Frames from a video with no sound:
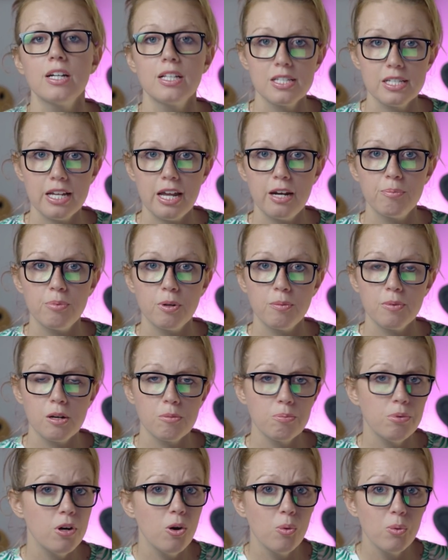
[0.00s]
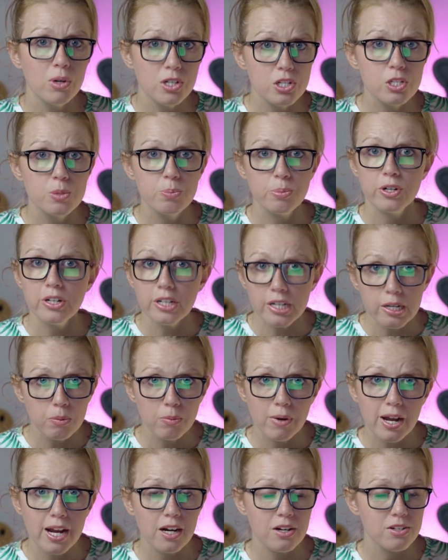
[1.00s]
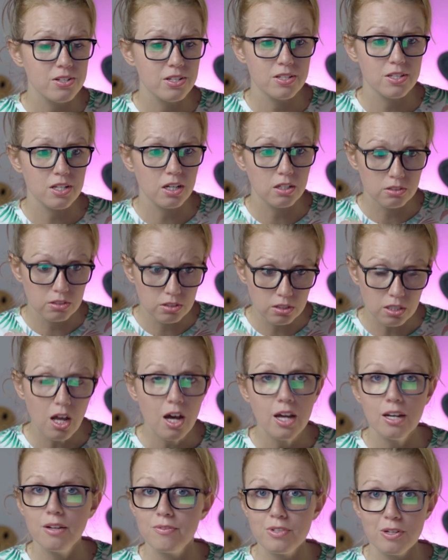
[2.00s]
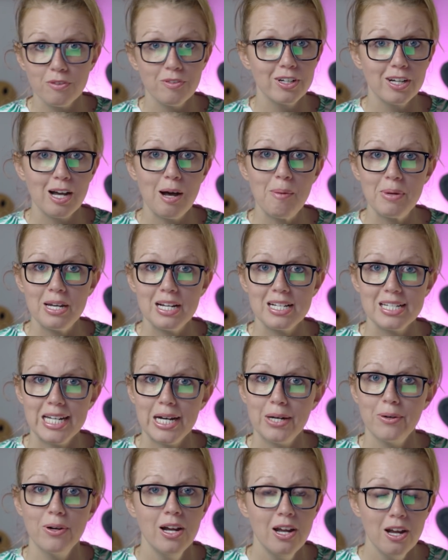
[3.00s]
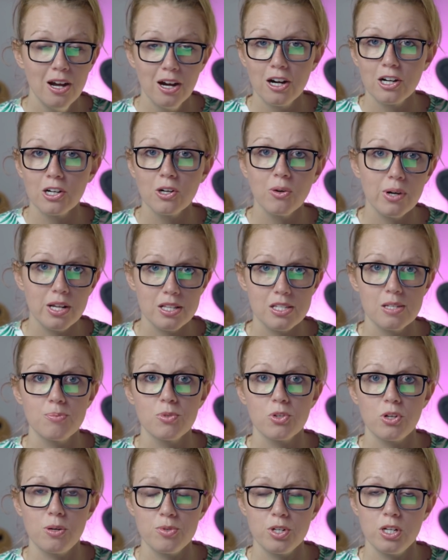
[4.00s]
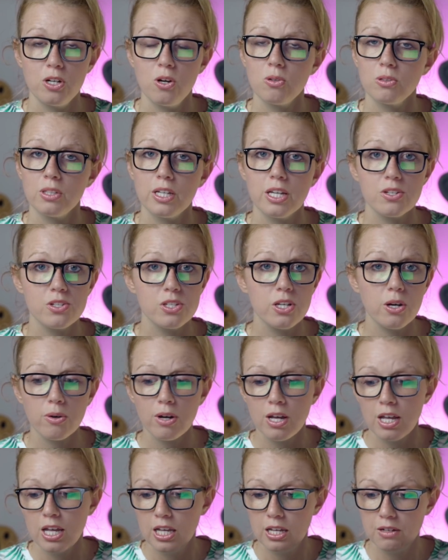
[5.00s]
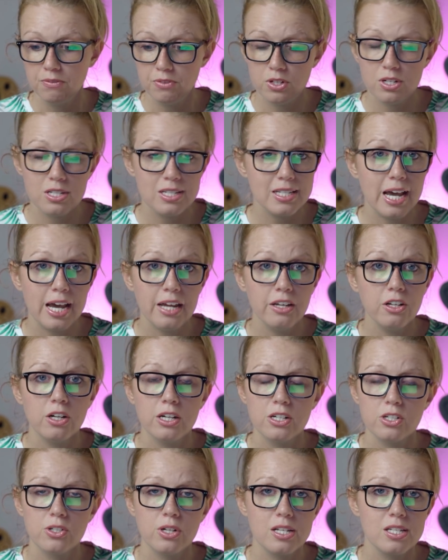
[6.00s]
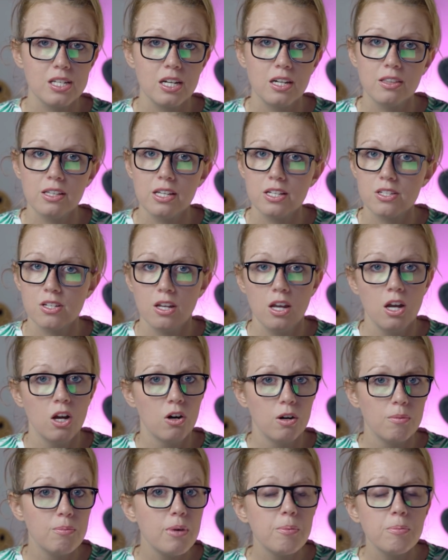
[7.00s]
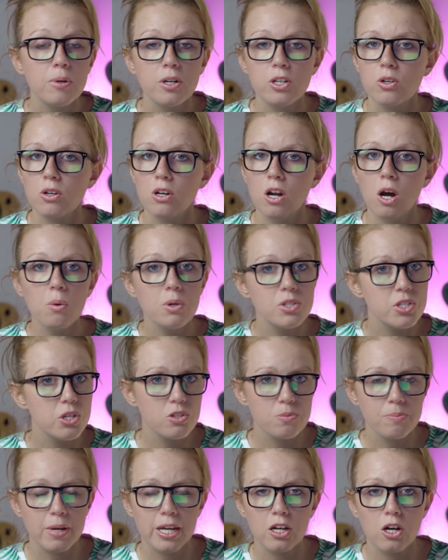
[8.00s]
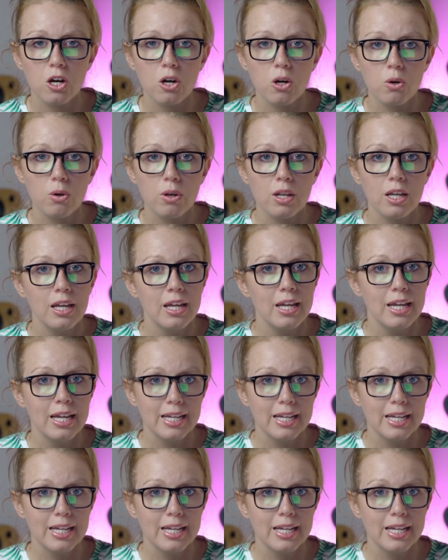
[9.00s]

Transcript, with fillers: inside of Premiere Pro, which is pretty rare since a lot of different companies now are going subscription only. So if you decide you're interested in this, remember you can always use my code